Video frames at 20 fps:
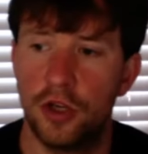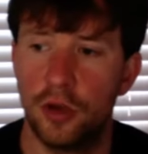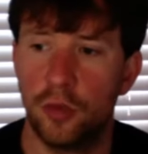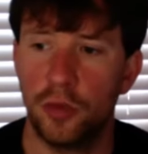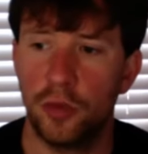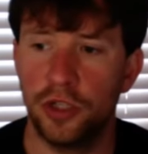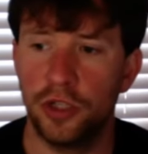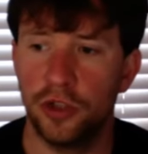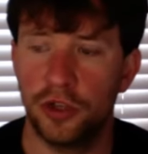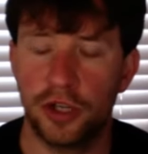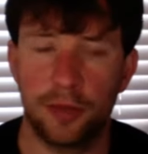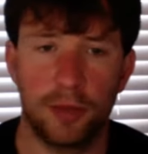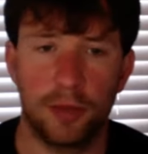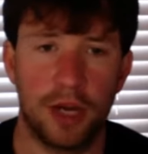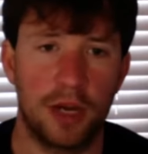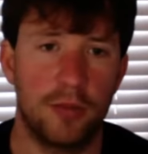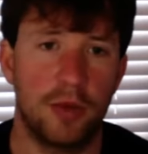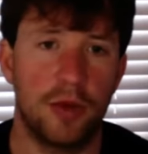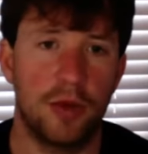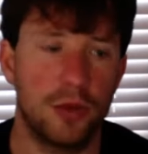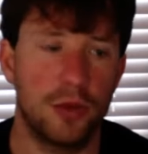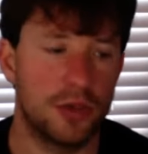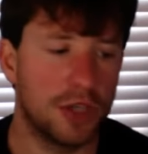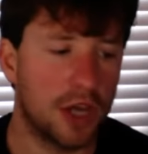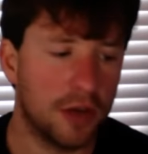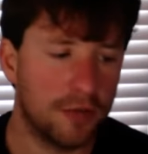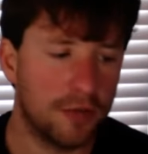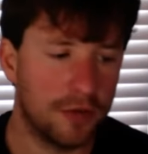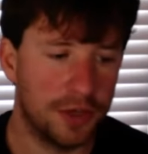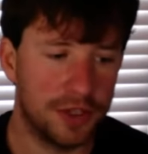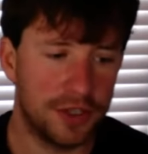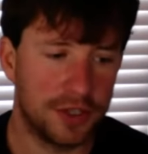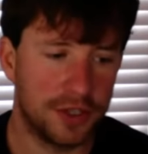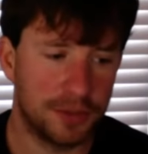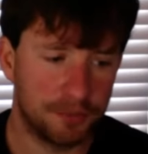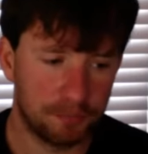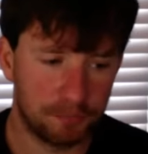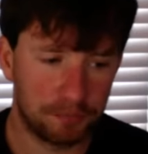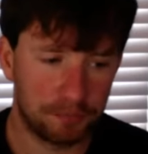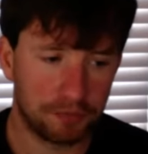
when you look at Mike Bobo's offense,